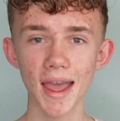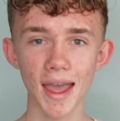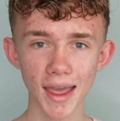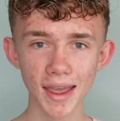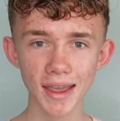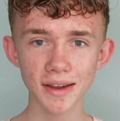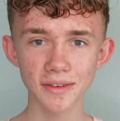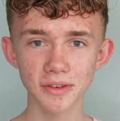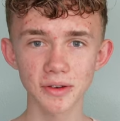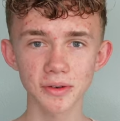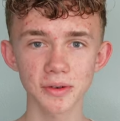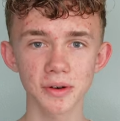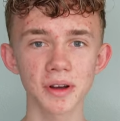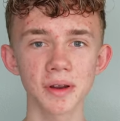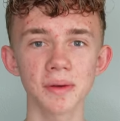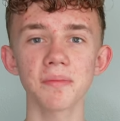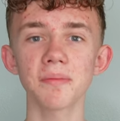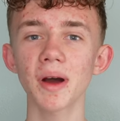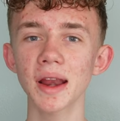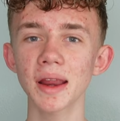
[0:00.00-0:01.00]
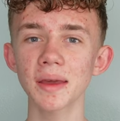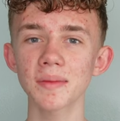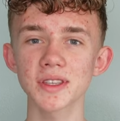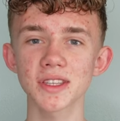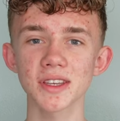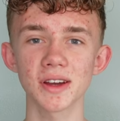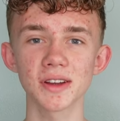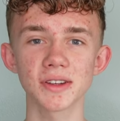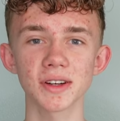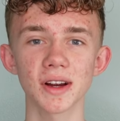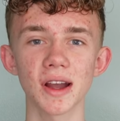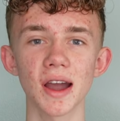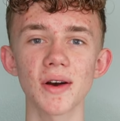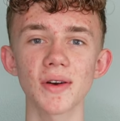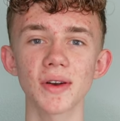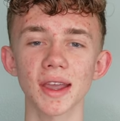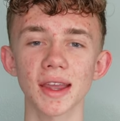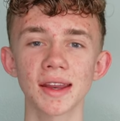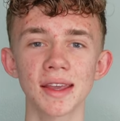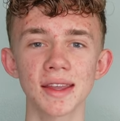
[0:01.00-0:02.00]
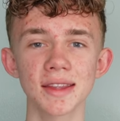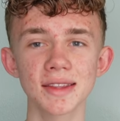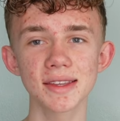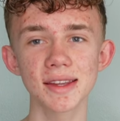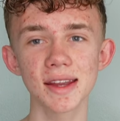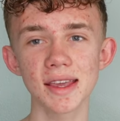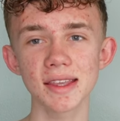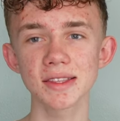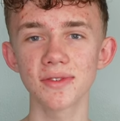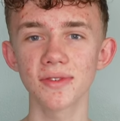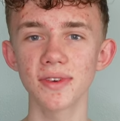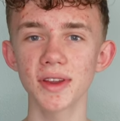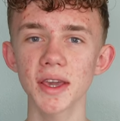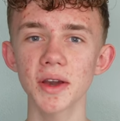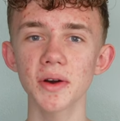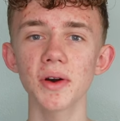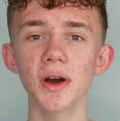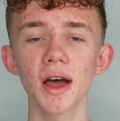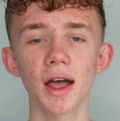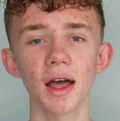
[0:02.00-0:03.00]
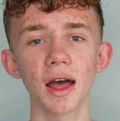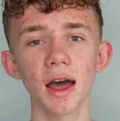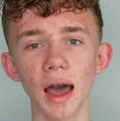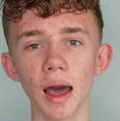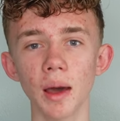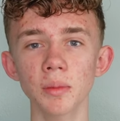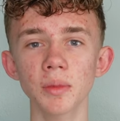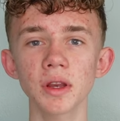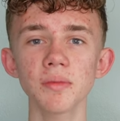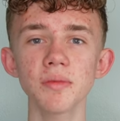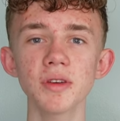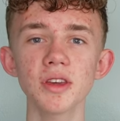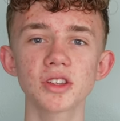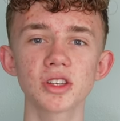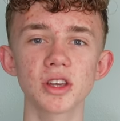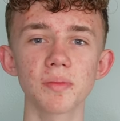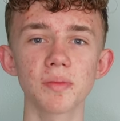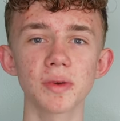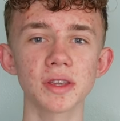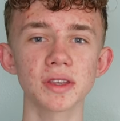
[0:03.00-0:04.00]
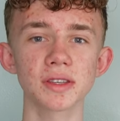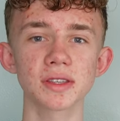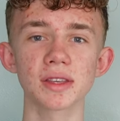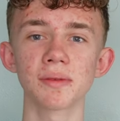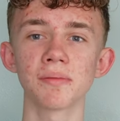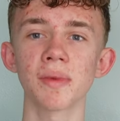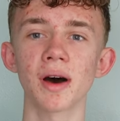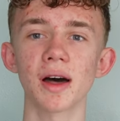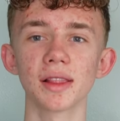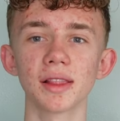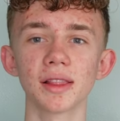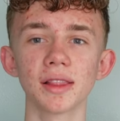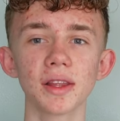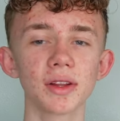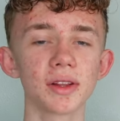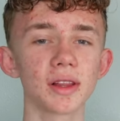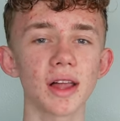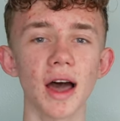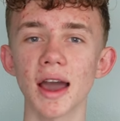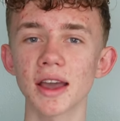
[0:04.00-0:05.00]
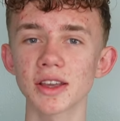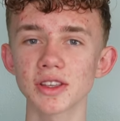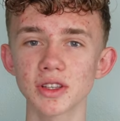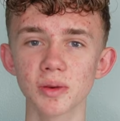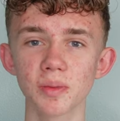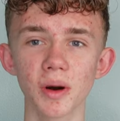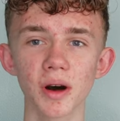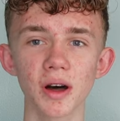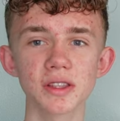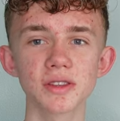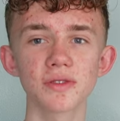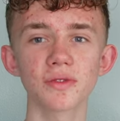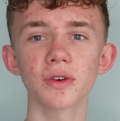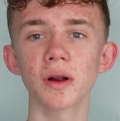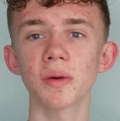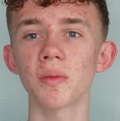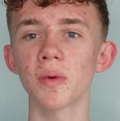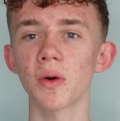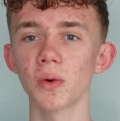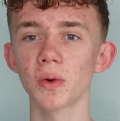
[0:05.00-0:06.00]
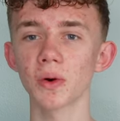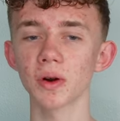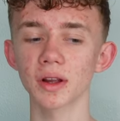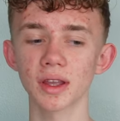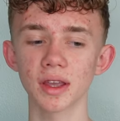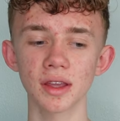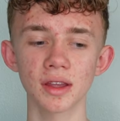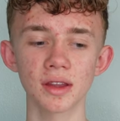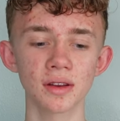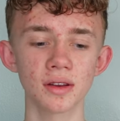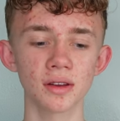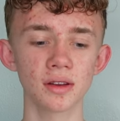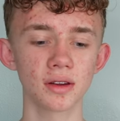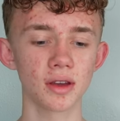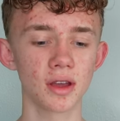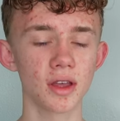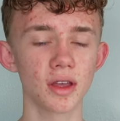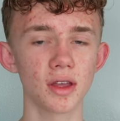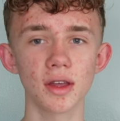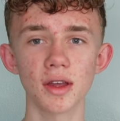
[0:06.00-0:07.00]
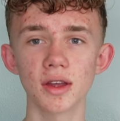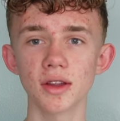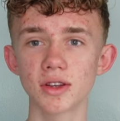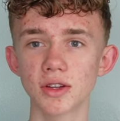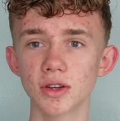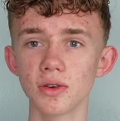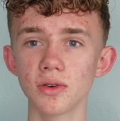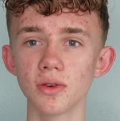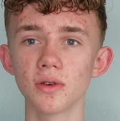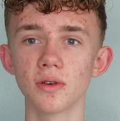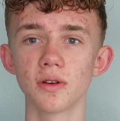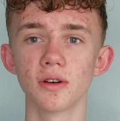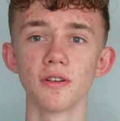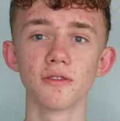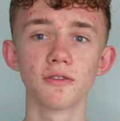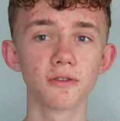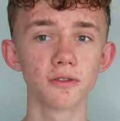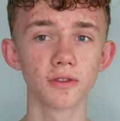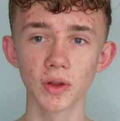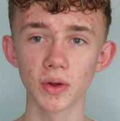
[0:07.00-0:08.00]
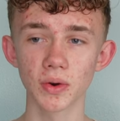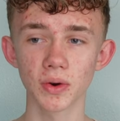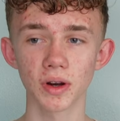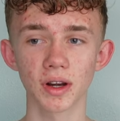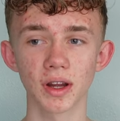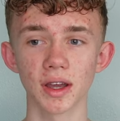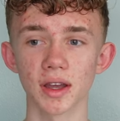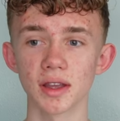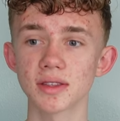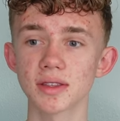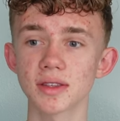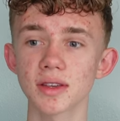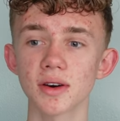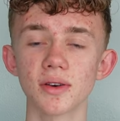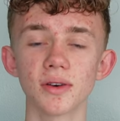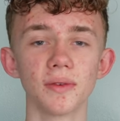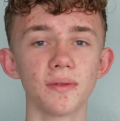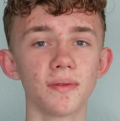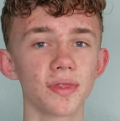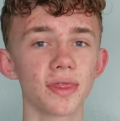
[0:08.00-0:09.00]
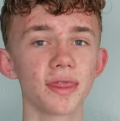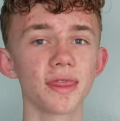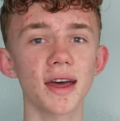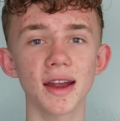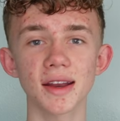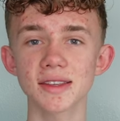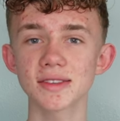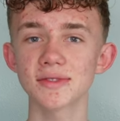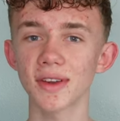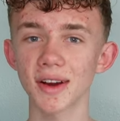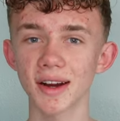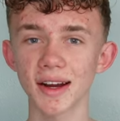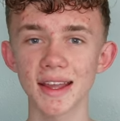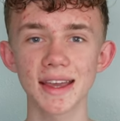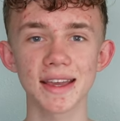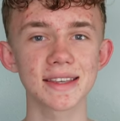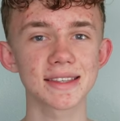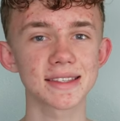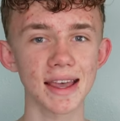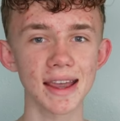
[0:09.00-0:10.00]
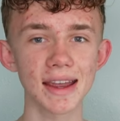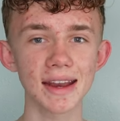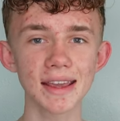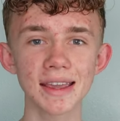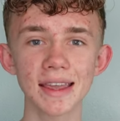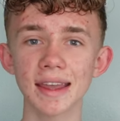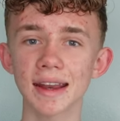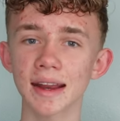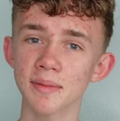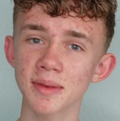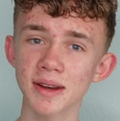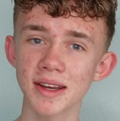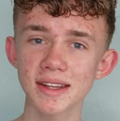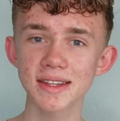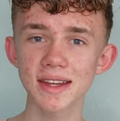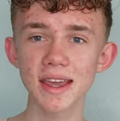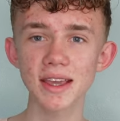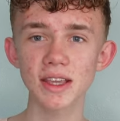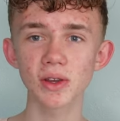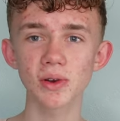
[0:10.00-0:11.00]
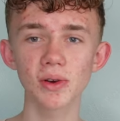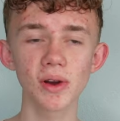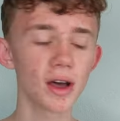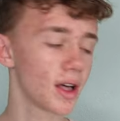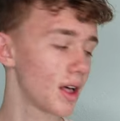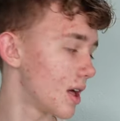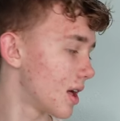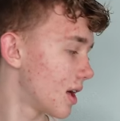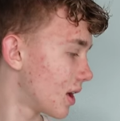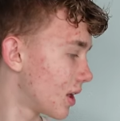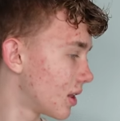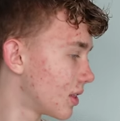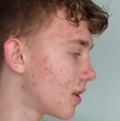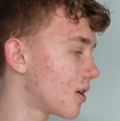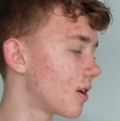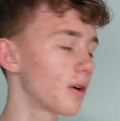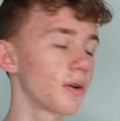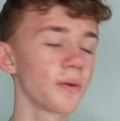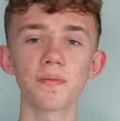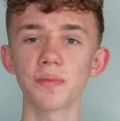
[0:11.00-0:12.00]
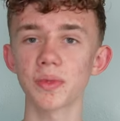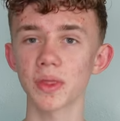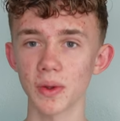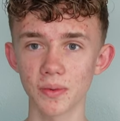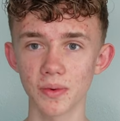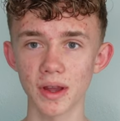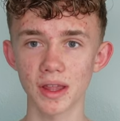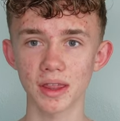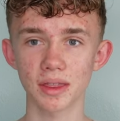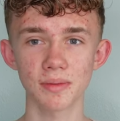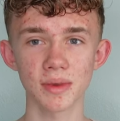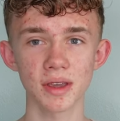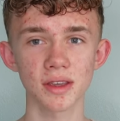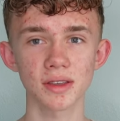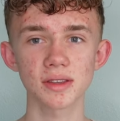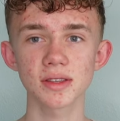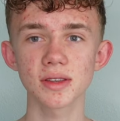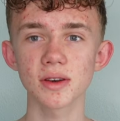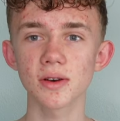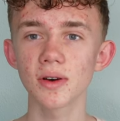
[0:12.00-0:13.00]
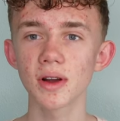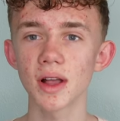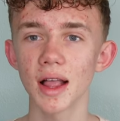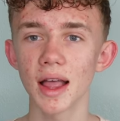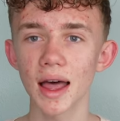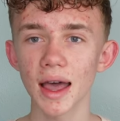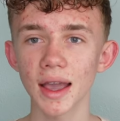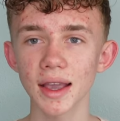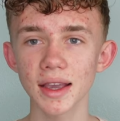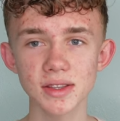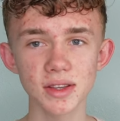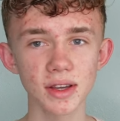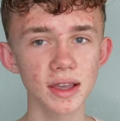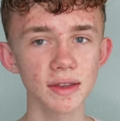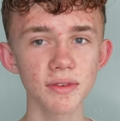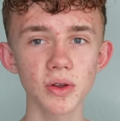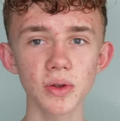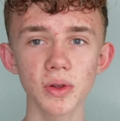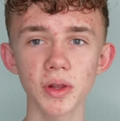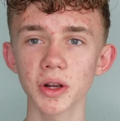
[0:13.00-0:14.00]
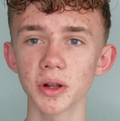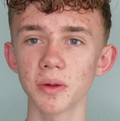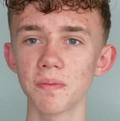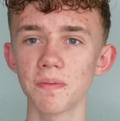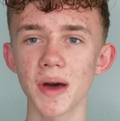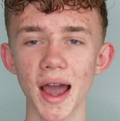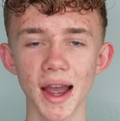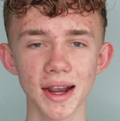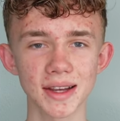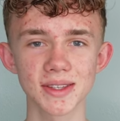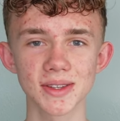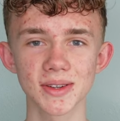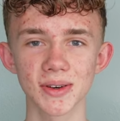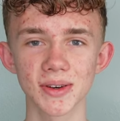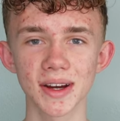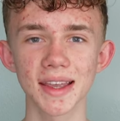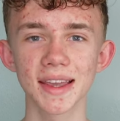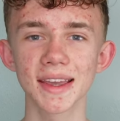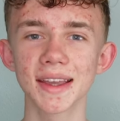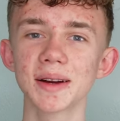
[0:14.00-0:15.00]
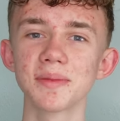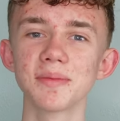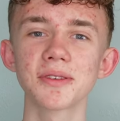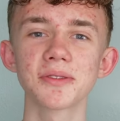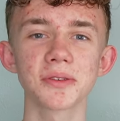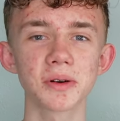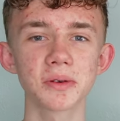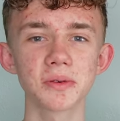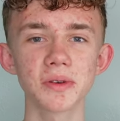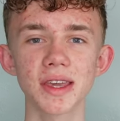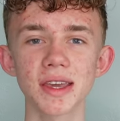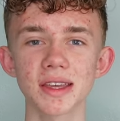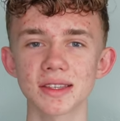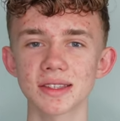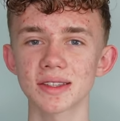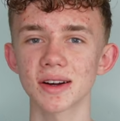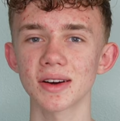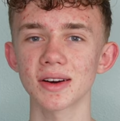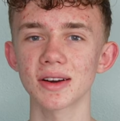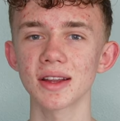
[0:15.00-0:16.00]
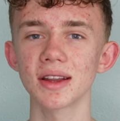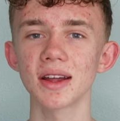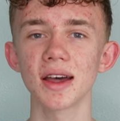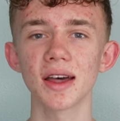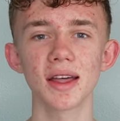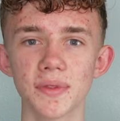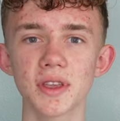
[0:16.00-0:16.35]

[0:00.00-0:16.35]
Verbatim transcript: Hey everyone, my name is Hunter Houck, and in today's video, I'm going to be shipping some little isopods from Oregon to Florida, so that is very exciting, and I'm going to take you along with me. So I guess I'll give you a little backstory here before we get started.